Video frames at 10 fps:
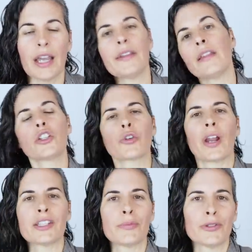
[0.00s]
And then the
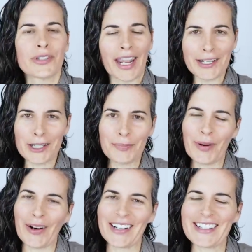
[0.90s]

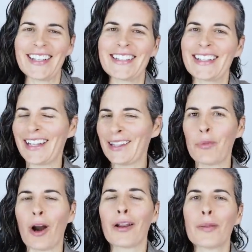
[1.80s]
transmutation part is
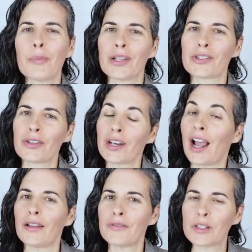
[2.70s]
another part of the puzzle that
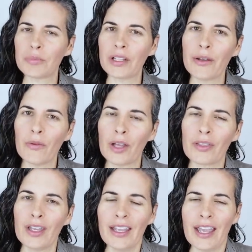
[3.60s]
I love to play
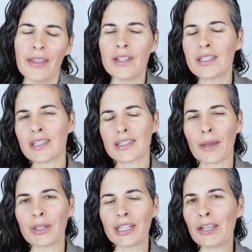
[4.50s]
with. And this is,
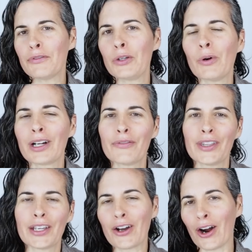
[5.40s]
I'm going to give you one of
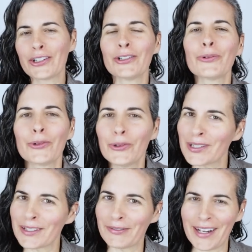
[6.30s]
the cardinal
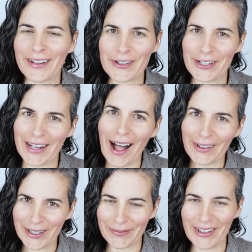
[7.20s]
rules of an energy
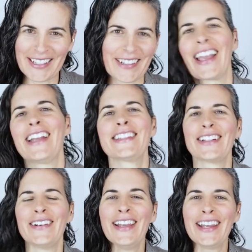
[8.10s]
alchemist, okay?
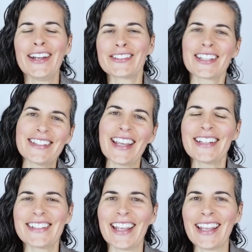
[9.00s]
So here's a
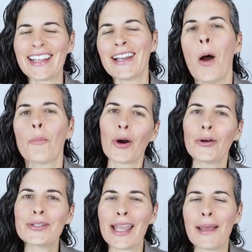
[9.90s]
ding ding
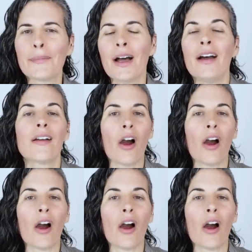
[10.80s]
pro tip.